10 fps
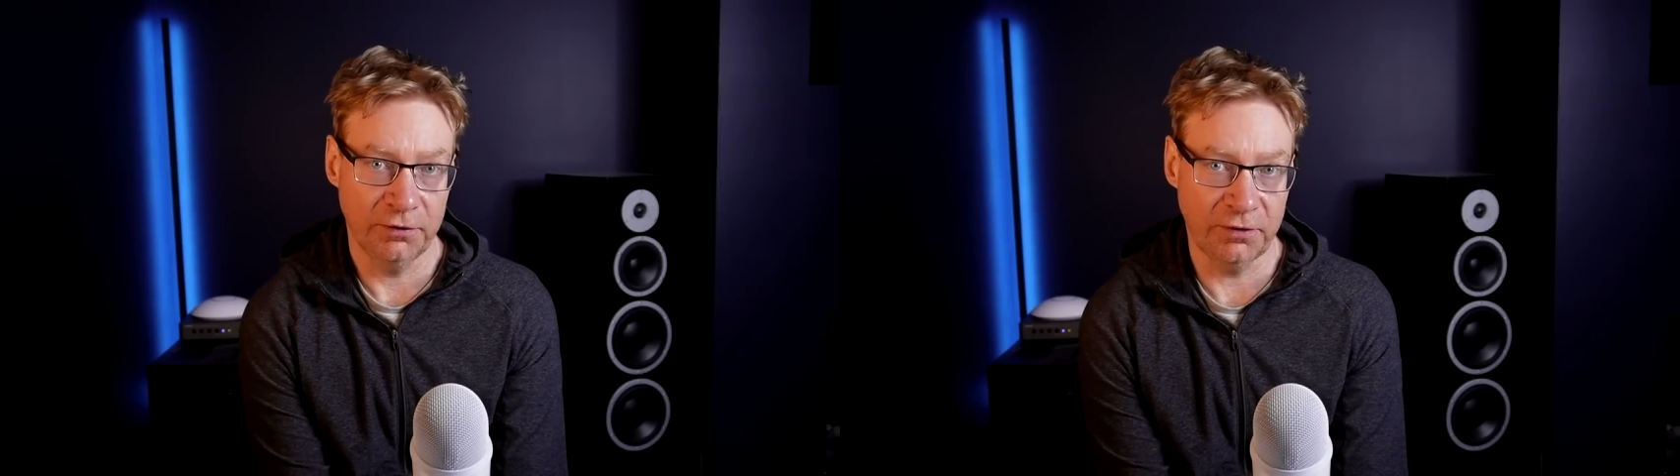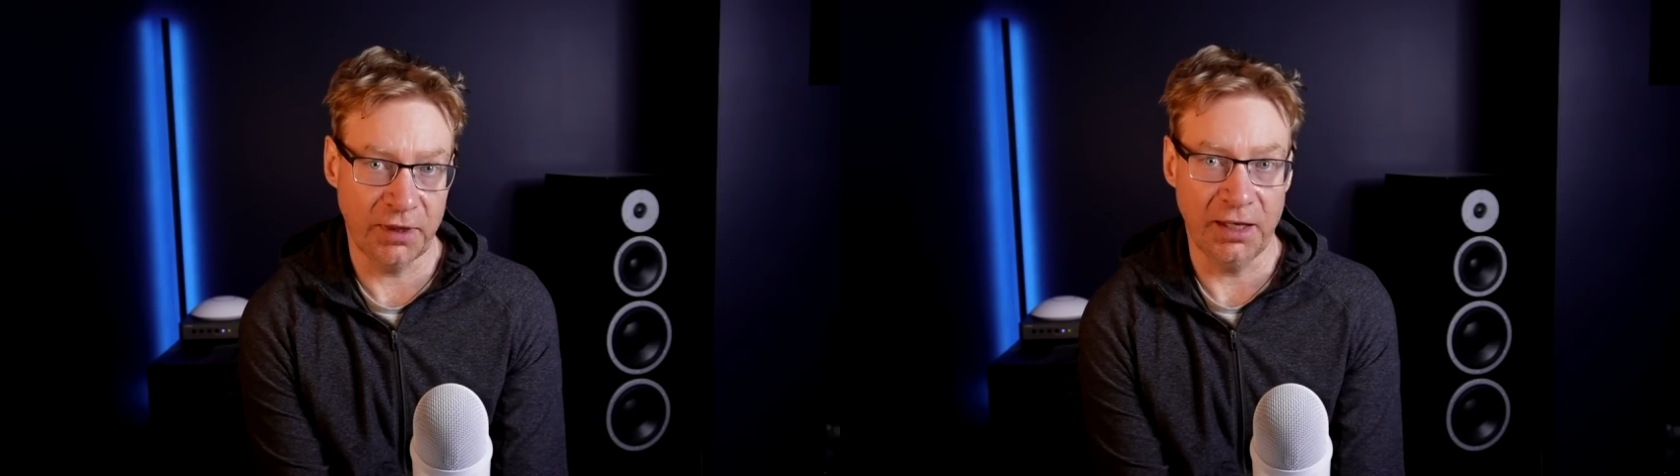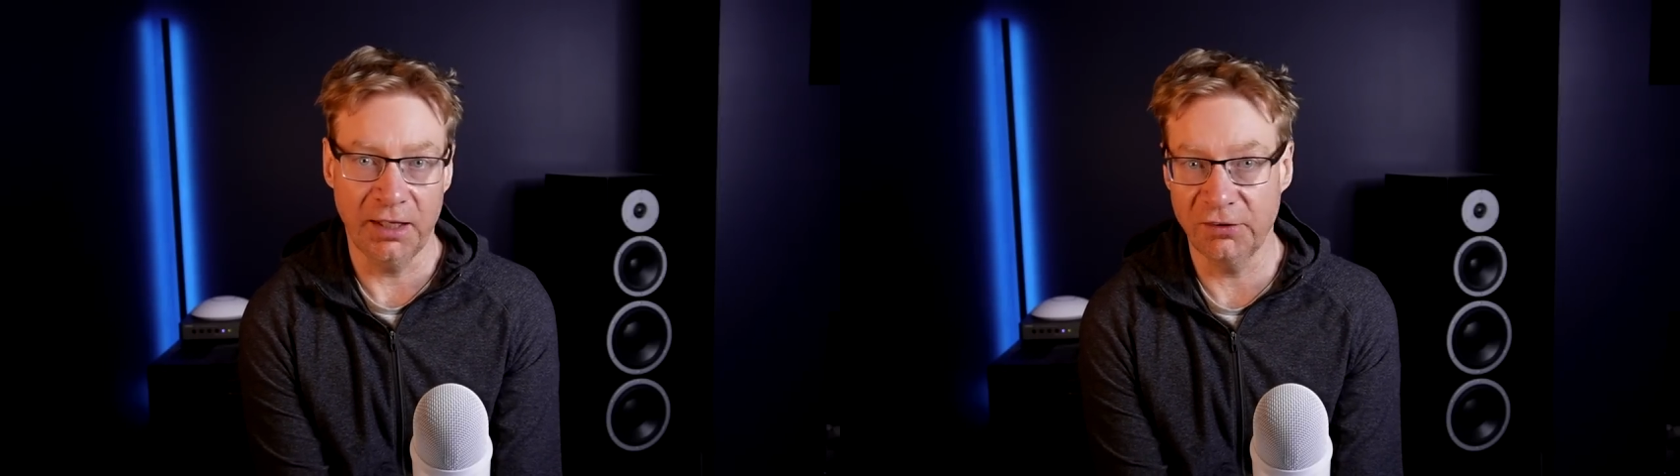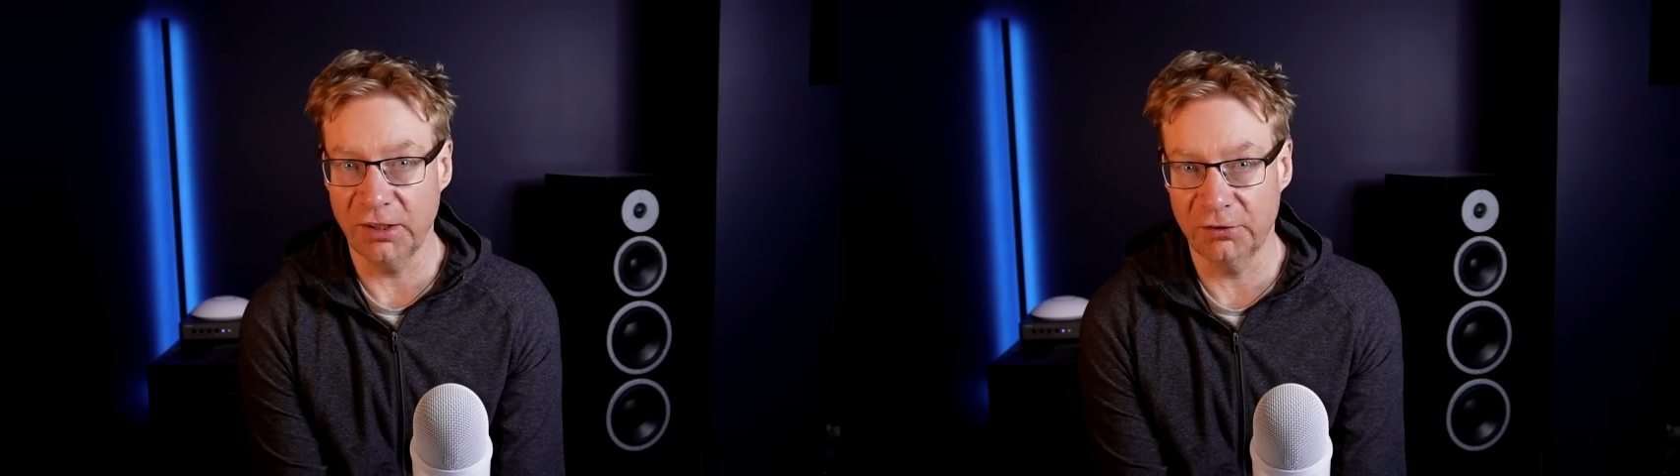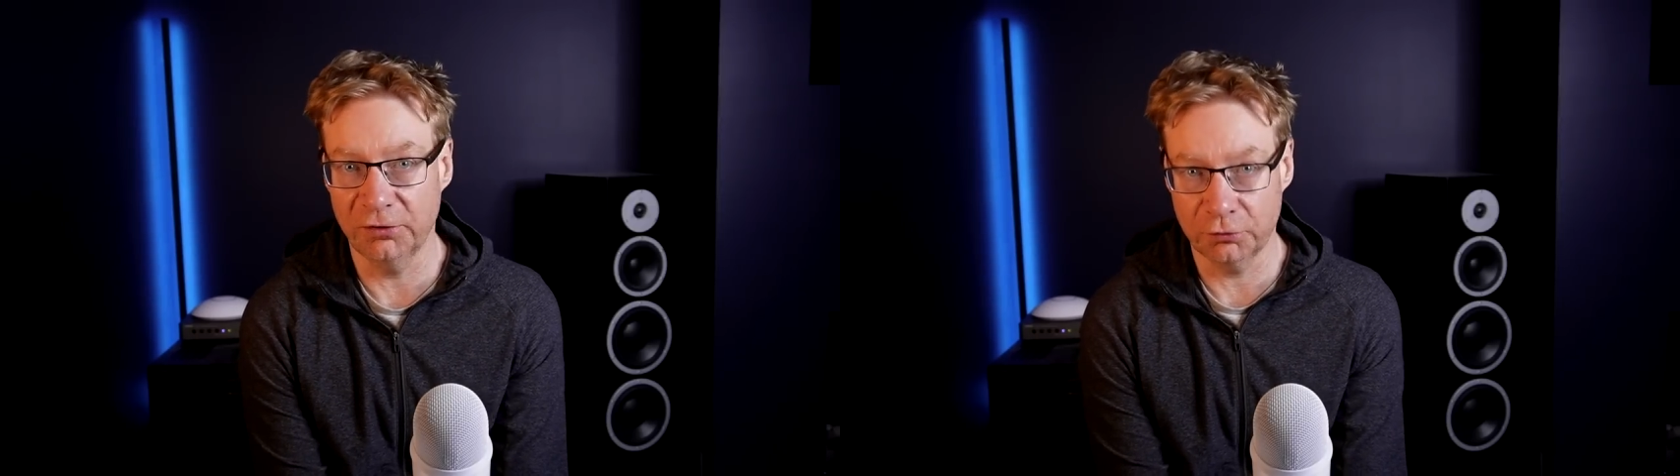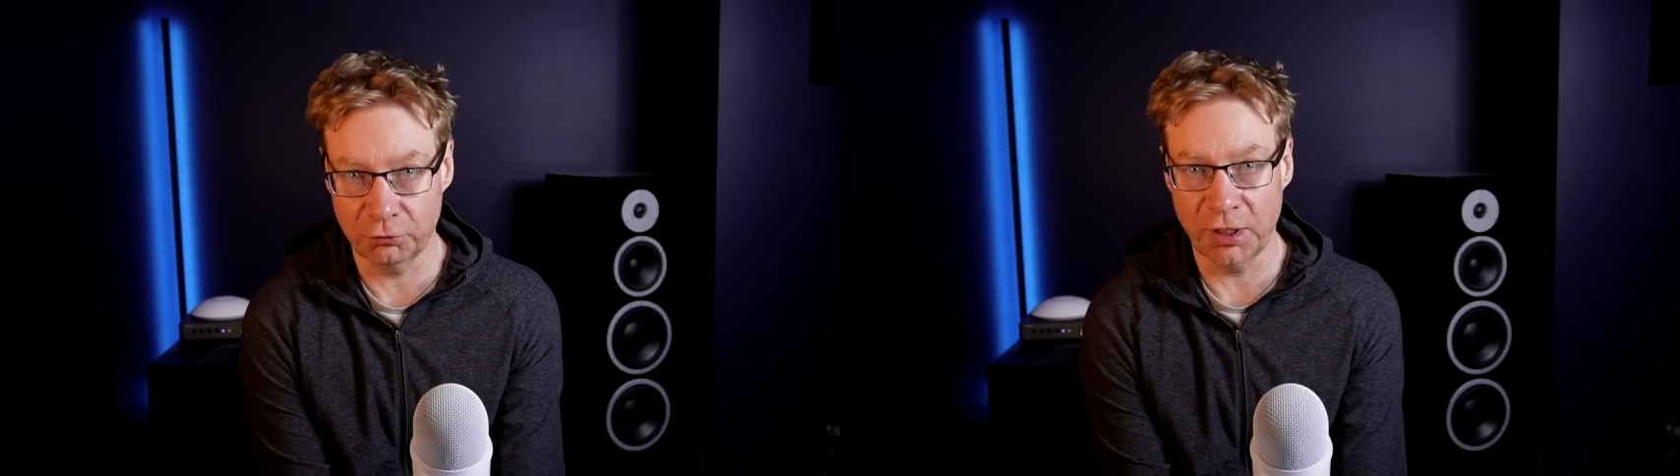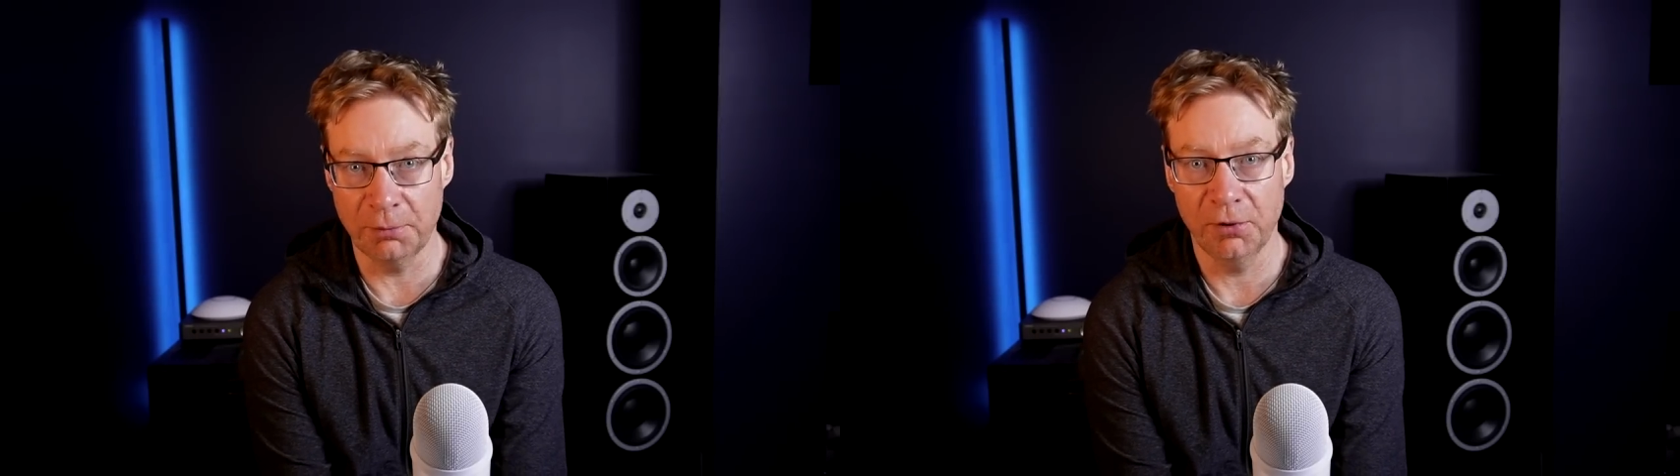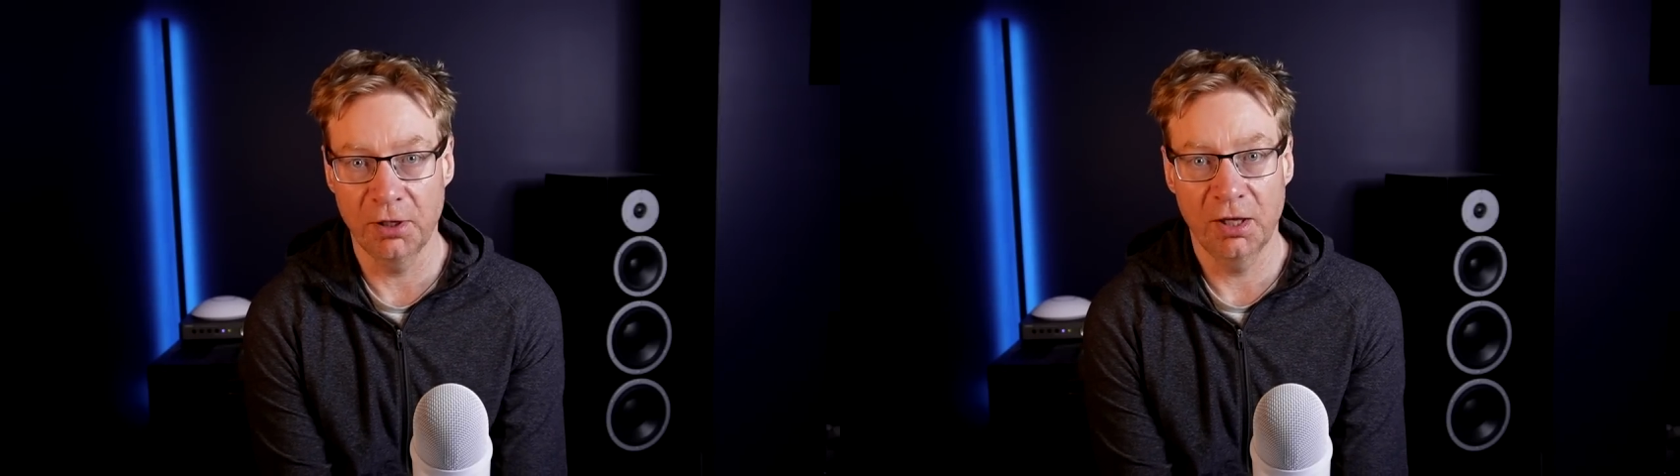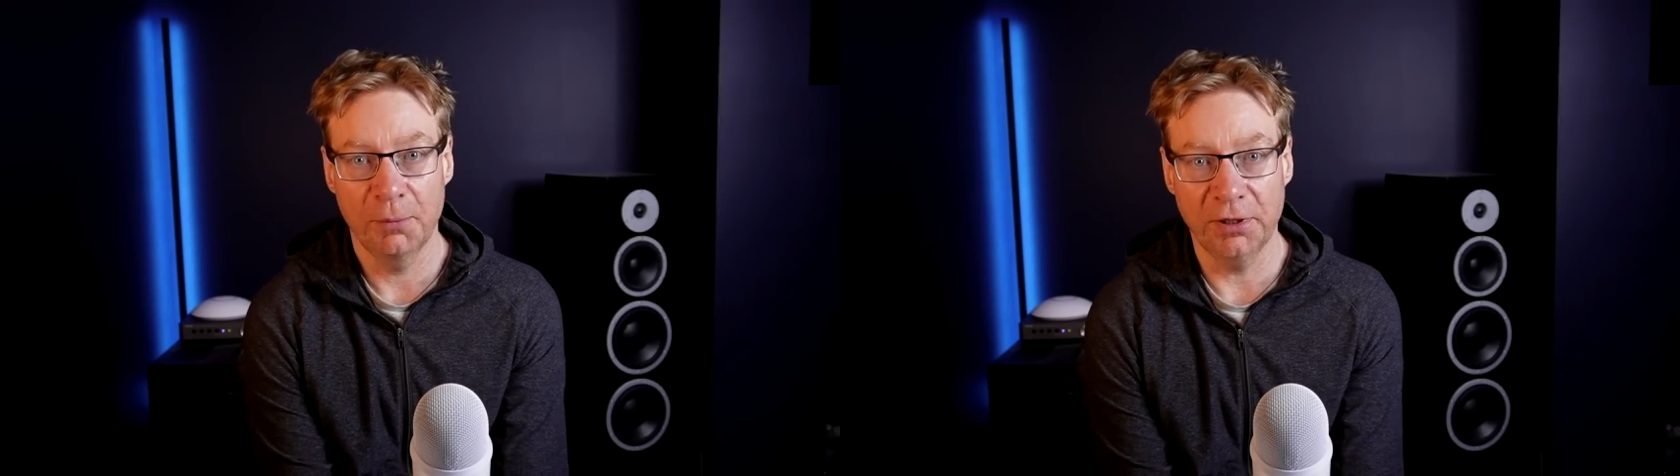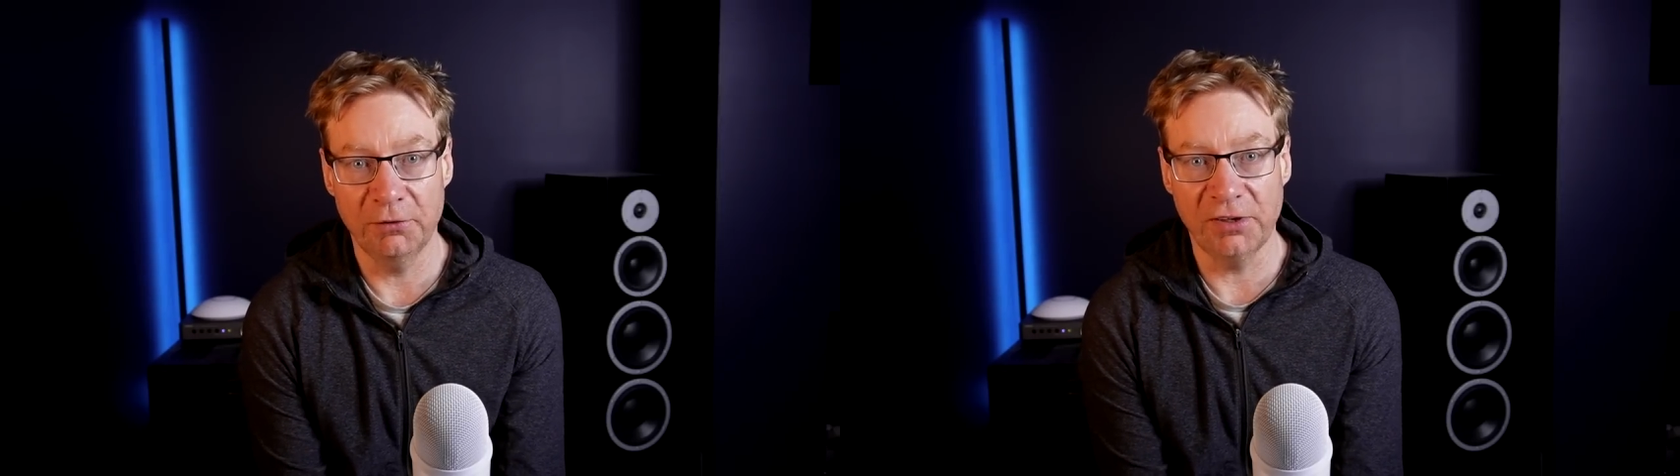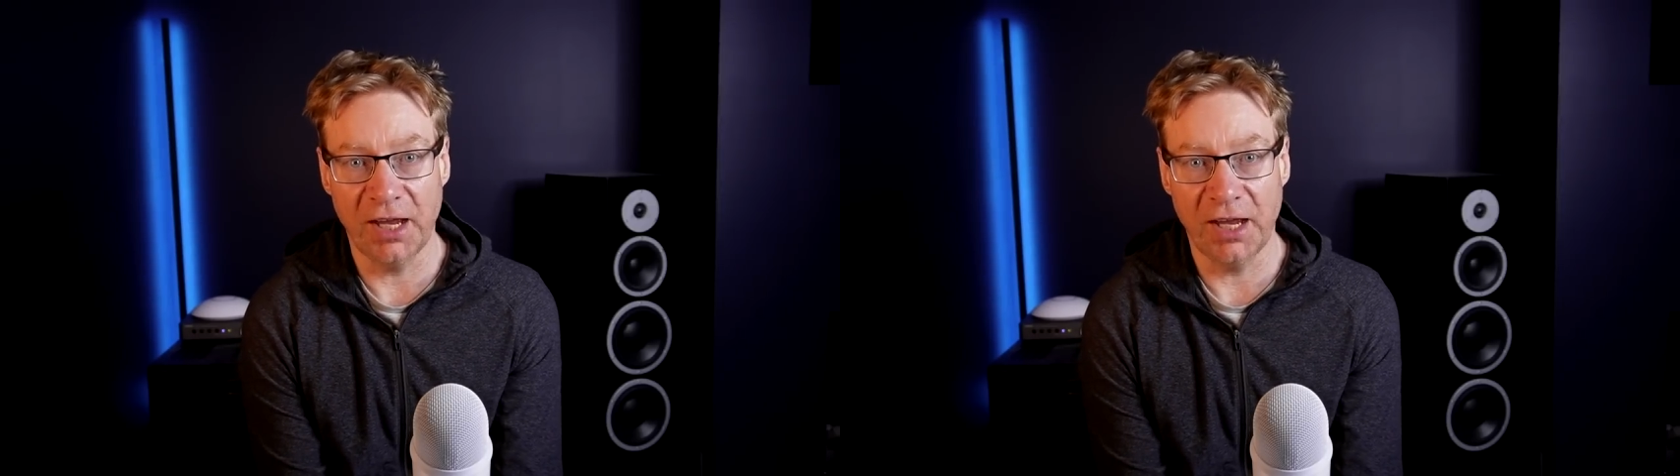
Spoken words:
That is extreme, but there is